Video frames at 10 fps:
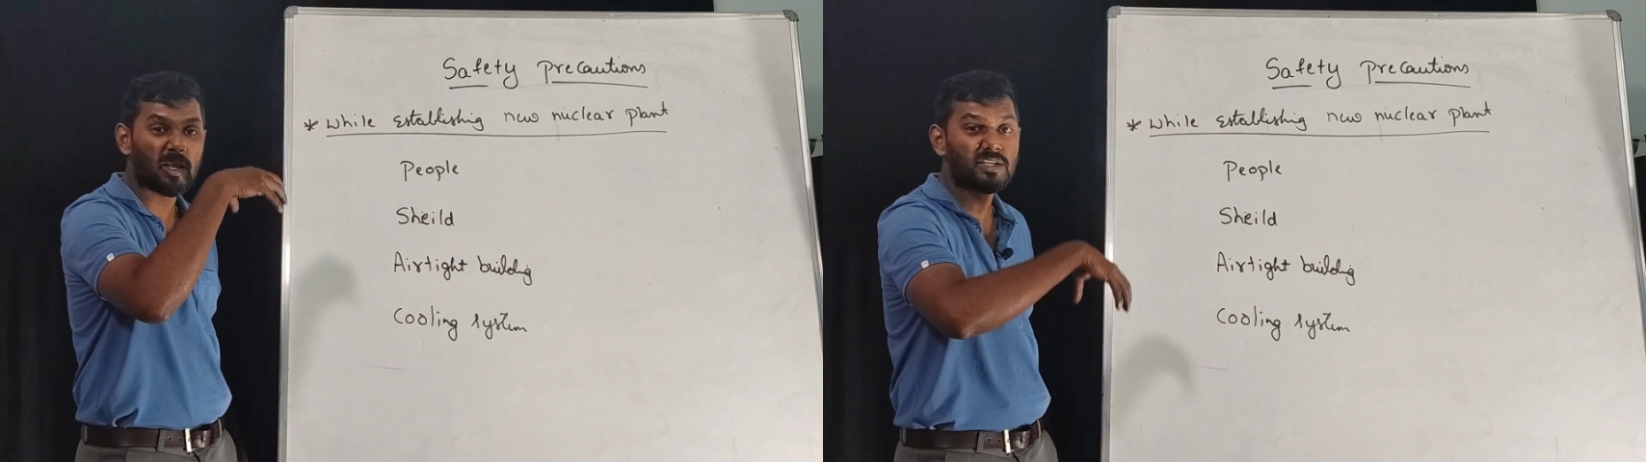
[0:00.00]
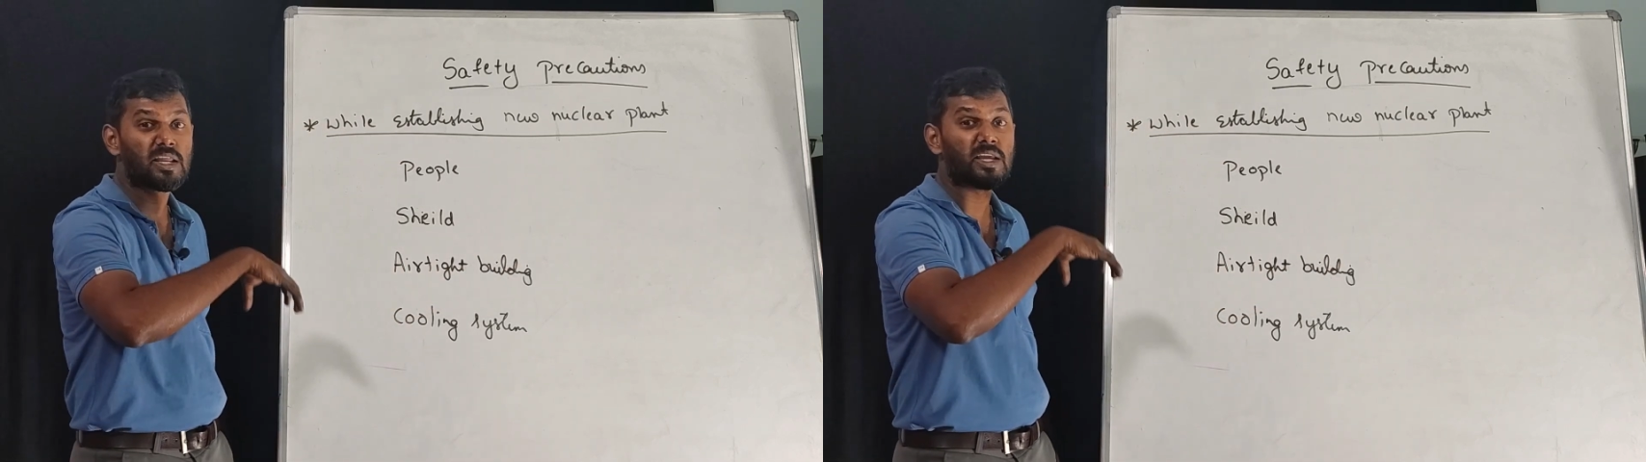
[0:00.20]

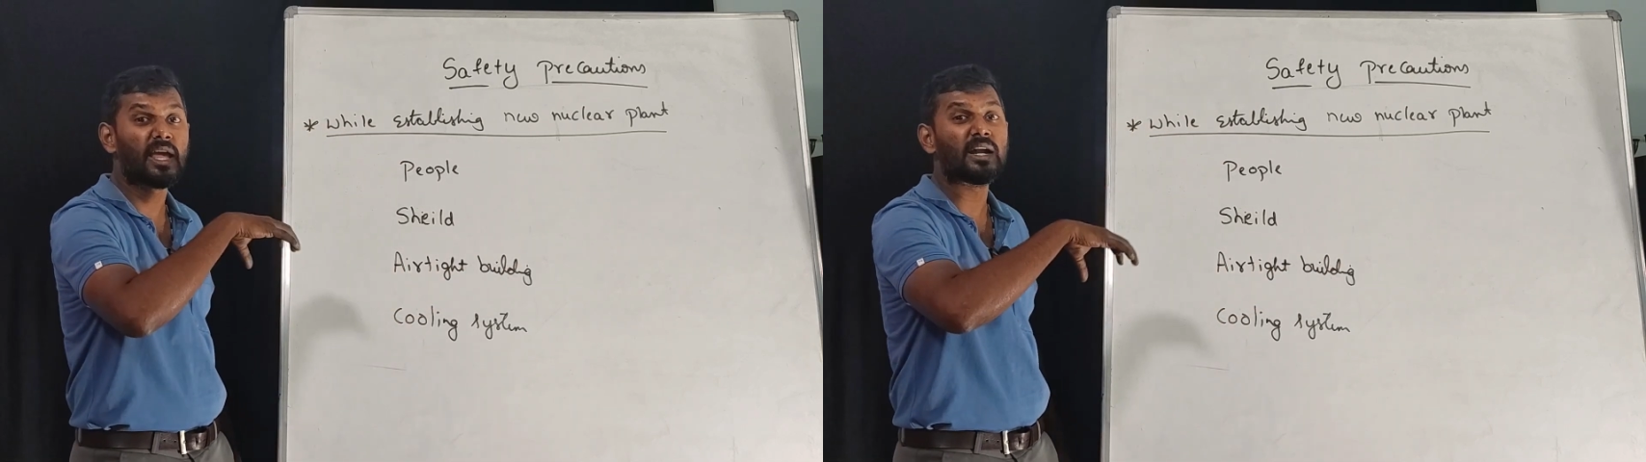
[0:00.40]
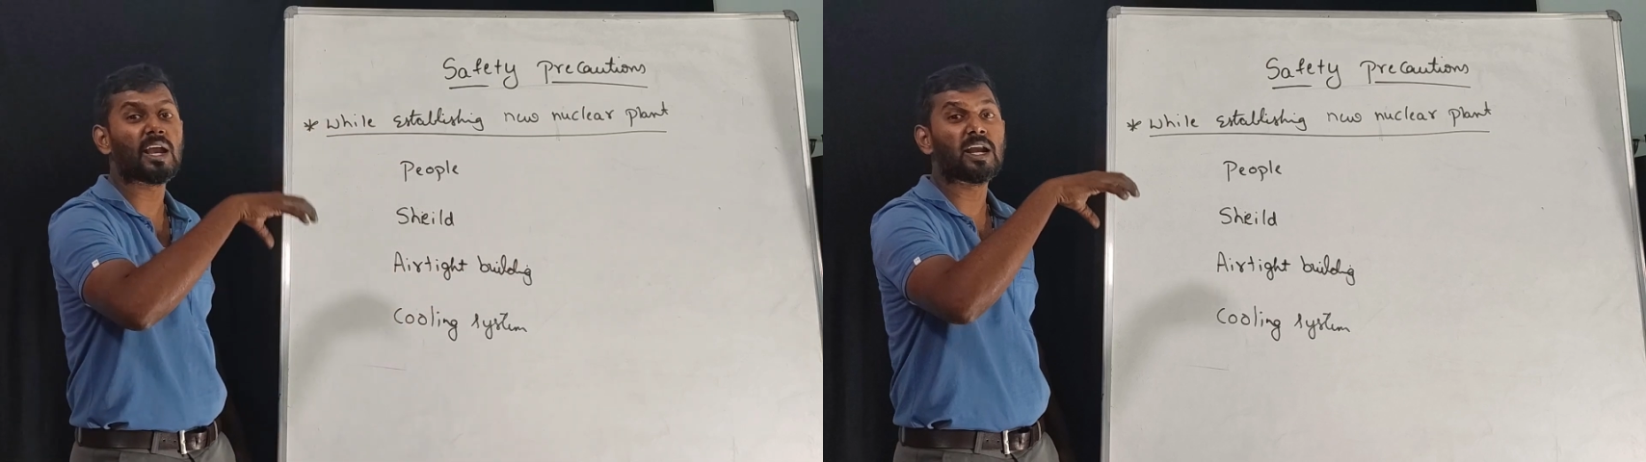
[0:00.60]
placed in
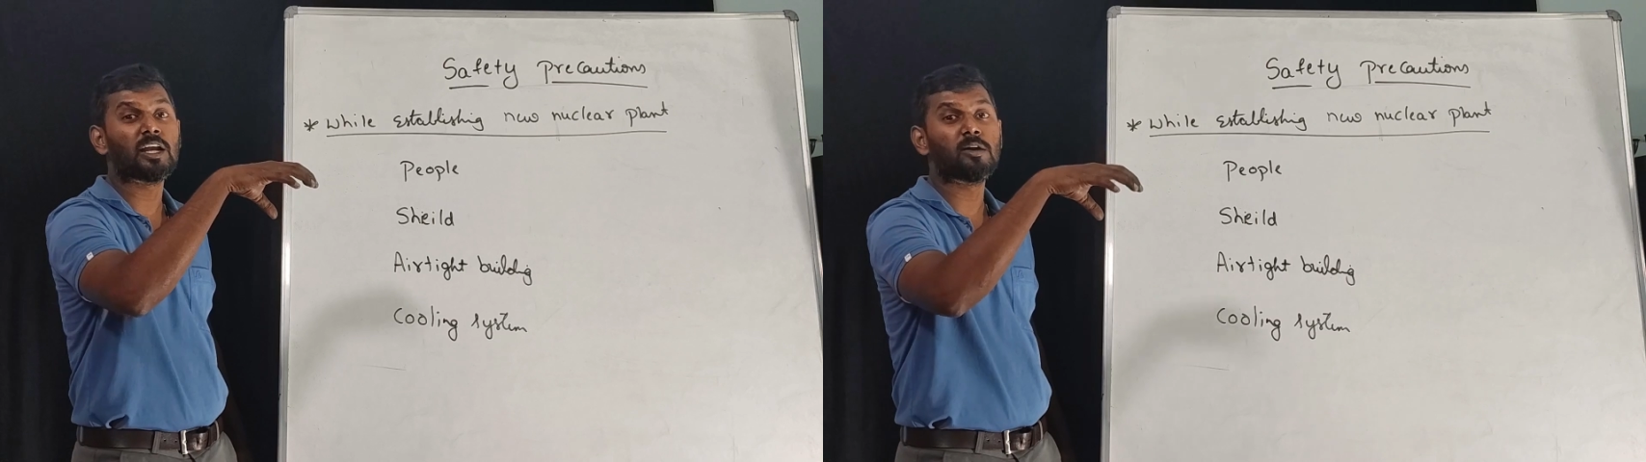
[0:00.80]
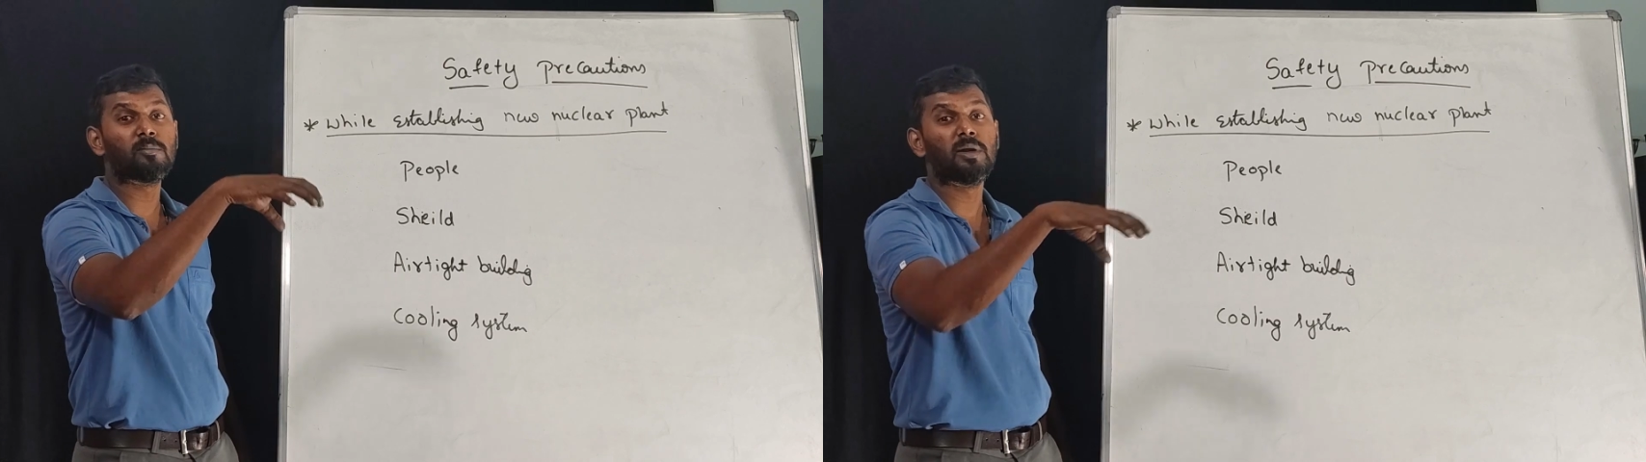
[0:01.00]
a
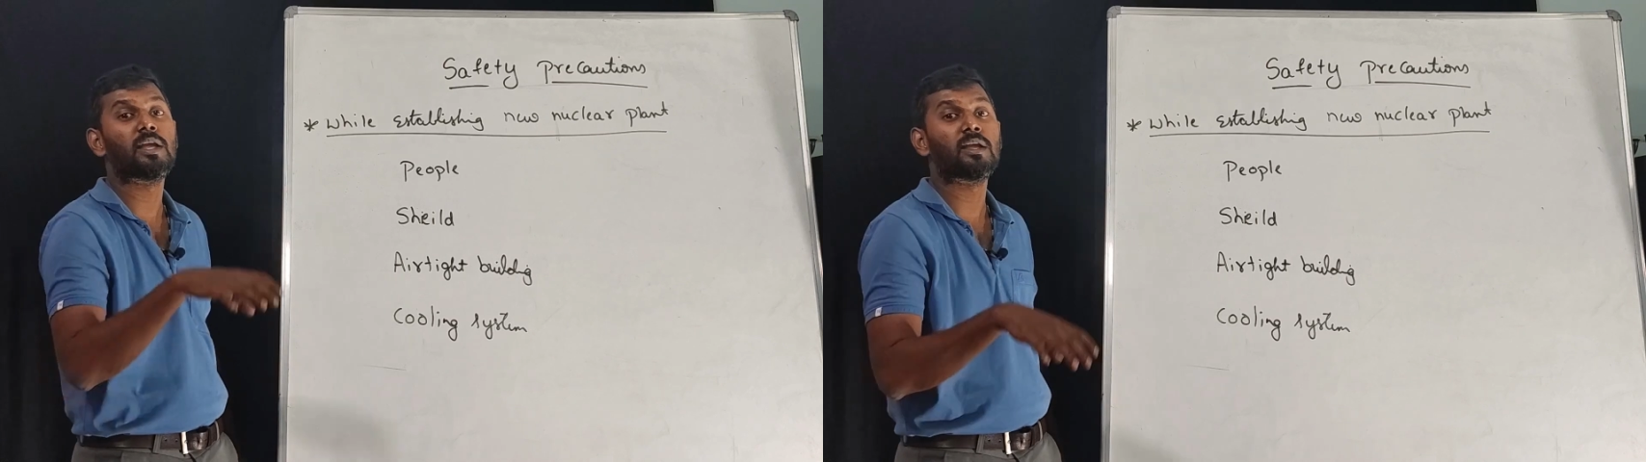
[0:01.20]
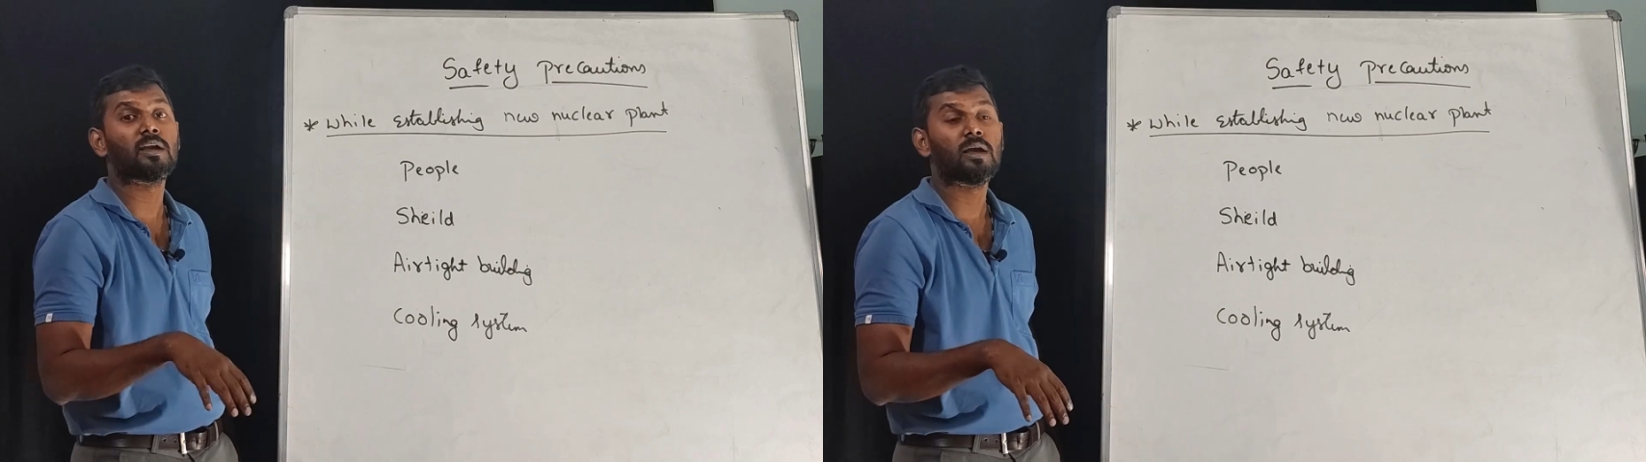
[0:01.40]
air-tighted
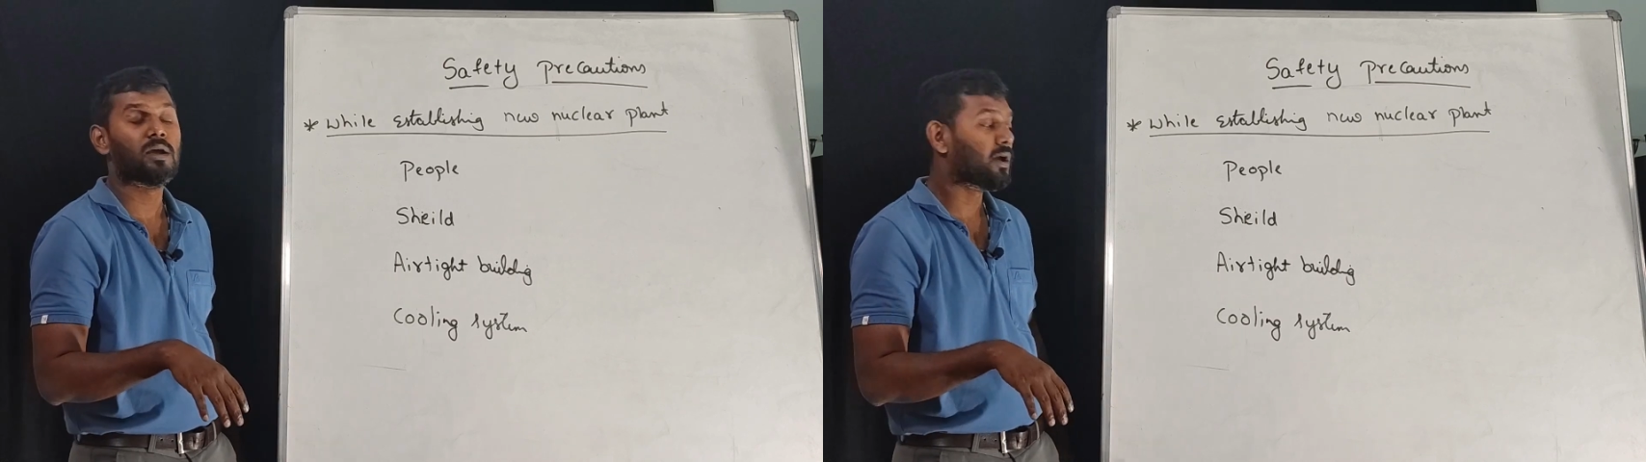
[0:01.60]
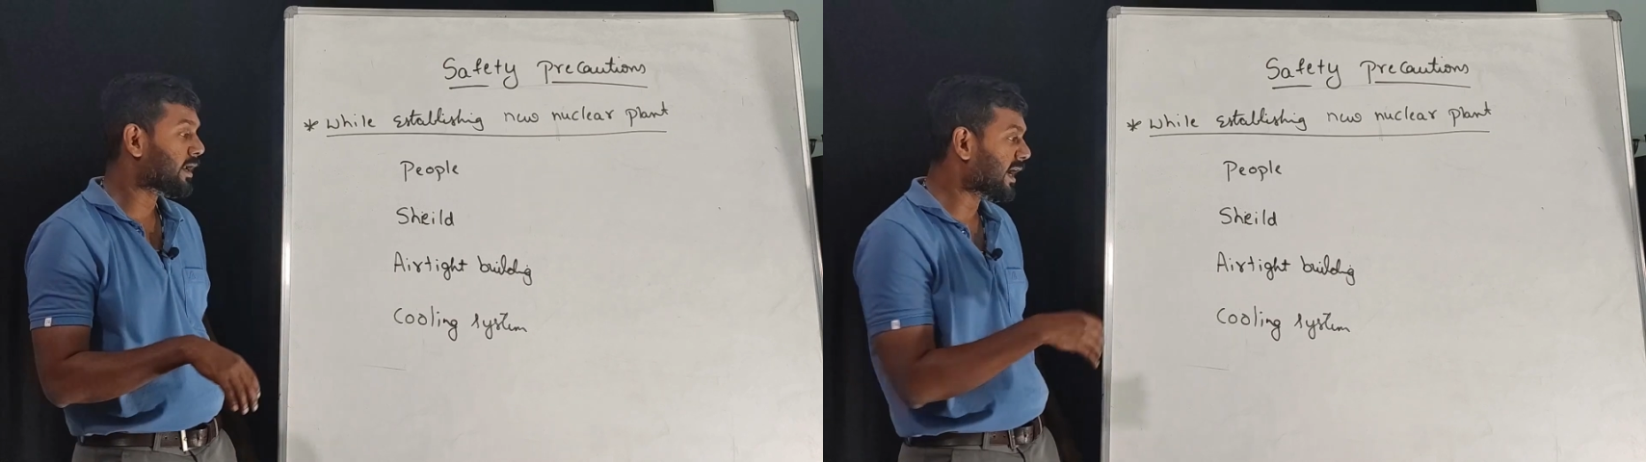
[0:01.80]
building.